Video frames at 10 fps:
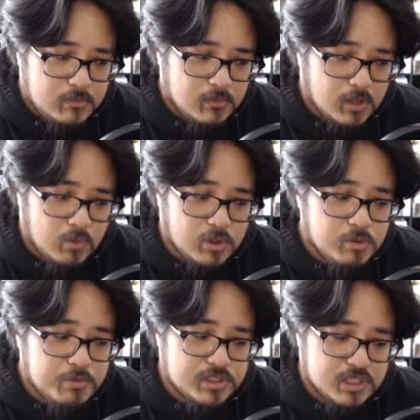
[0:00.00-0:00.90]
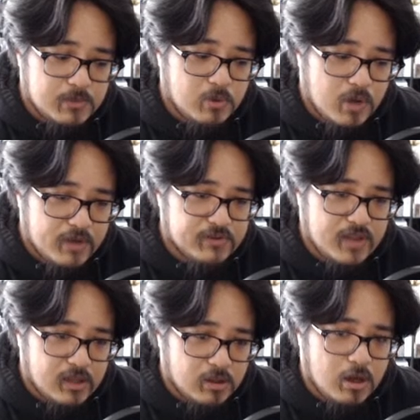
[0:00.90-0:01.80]
And when you put someone away for
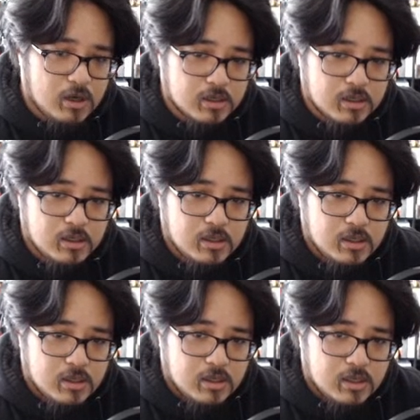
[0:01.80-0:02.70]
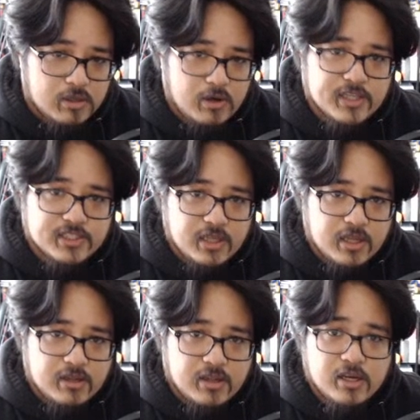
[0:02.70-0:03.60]
that long, and they're isolated
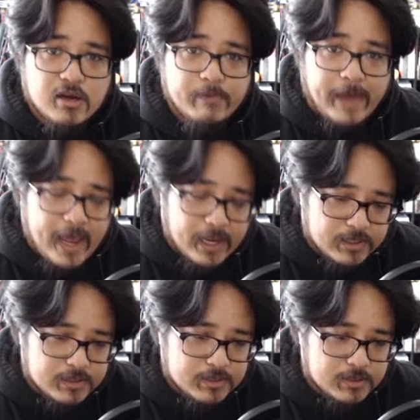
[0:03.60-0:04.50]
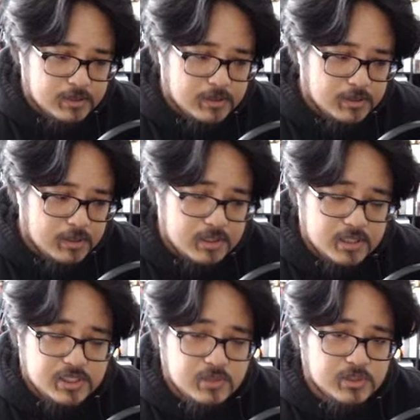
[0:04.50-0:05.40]
and they come back and they
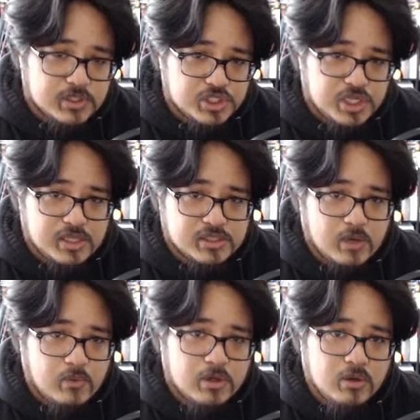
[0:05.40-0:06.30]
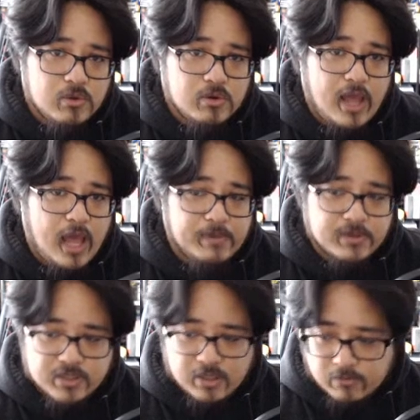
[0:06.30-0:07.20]
see what has changed, I wonder what will happen
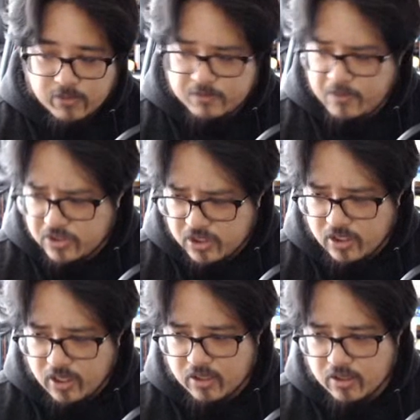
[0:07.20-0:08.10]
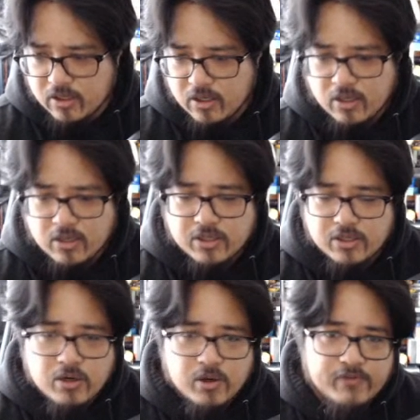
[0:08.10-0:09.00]
to them. Especially like,
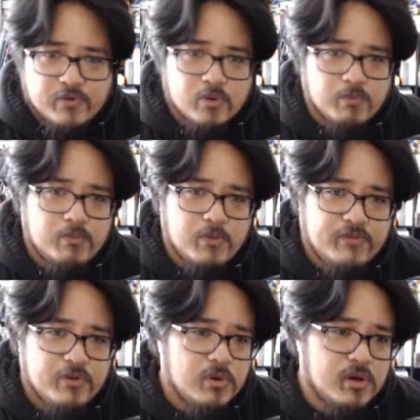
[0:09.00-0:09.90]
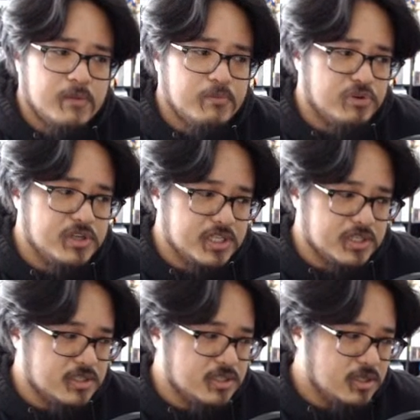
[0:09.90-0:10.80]
if you were imprisoned